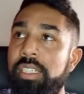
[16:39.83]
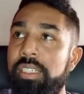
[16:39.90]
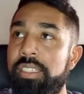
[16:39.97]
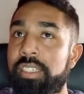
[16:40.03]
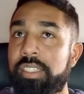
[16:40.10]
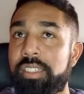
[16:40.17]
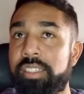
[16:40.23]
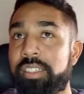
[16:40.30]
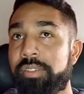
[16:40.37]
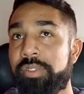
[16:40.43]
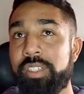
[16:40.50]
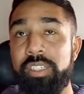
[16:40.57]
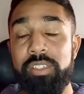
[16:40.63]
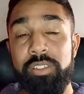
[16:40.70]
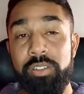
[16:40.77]
City's
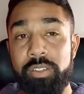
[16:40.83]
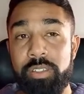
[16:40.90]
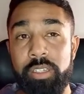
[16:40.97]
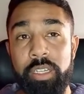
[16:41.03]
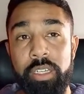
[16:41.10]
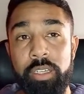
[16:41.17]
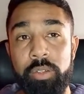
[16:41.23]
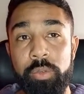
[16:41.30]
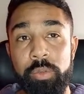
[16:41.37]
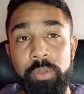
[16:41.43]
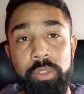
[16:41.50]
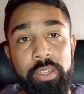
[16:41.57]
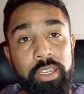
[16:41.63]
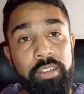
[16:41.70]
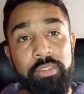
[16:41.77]
defense is also really
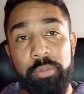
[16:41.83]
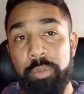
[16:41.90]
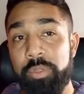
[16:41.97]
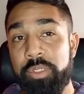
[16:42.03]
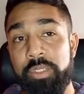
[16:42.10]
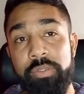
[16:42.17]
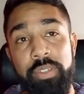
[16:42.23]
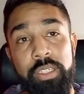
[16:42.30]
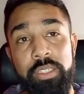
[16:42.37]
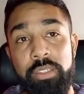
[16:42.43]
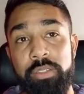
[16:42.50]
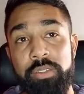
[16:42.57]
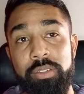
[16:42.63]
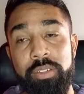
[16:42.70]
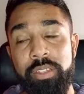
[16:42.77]
good. Liverpool's defense
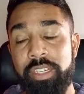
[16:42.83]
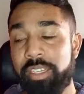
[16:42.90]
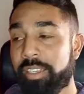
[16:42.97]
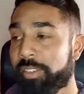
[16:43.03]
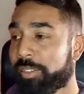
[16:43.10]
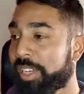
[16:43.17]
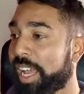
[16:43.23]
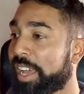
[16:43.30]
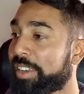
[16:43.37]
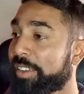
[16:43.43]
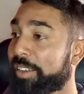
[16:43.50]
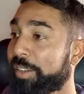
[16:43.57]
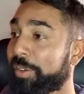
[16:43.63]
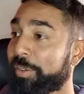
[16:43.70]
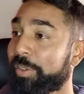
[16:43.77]
is also really good. I don't
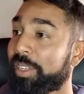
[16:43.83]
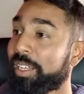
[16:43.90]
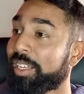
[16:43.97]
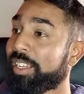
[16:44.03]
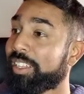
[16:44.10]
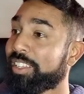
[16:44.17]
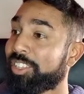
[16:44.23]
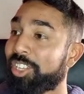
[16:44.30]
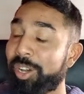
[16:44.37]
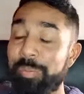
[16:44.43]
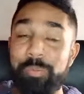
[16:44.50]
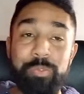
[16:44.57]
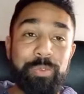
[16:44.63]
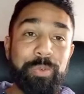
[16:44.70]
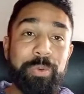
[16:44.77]
know.
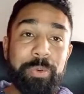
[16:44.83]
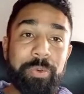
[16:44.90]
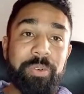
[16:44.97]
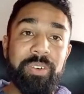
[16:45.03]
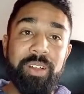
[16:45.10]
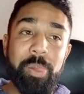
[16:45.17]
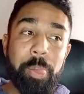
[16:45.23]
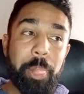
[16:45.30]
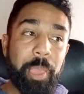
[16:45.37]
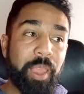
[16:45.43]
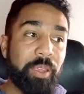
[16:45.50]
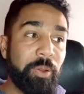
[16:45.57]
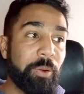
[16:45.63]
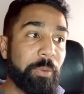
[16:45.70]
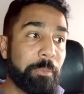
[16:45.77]
Top 4,
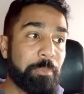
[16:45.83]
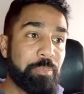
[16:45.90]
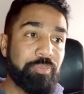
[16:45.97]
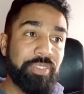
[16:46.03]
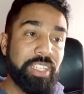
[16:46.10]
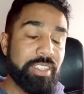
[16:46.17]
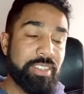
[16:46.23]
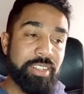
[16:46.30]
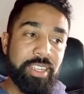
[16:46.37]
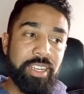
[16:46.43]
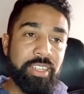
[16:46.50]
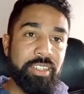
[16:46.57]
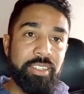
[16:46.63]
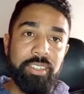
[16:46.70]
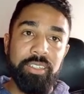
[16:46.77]
it's
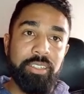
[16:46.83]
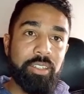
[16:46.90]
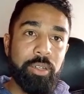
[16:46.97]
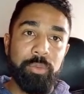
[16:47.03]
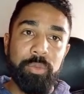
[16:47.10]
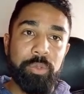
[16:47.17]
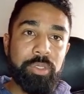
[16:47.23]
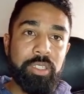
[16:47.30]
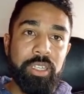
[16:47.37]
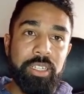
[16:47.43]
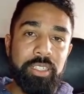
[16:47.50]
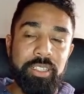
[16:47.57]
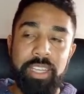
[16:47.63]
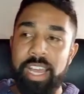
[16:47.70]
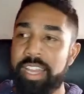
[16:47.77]
crazy. Top 4 is
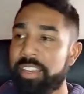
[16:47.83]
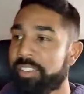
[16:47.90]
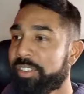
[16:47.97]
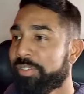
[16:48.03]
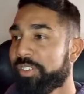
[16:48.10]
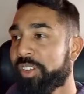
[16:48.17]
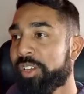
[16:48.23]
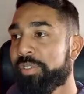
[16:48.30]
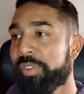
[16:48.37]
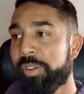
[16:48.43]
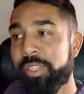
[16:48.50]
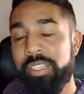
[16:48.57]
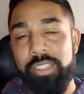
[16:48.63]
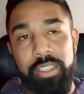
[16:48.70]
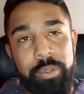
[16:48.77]
crazy. I don't even know if I
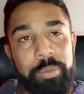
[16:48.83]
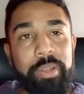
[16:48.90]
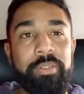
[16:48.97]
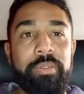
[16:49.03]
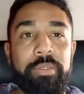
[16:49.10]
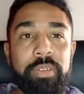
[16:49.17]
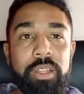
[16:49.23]
want to say we have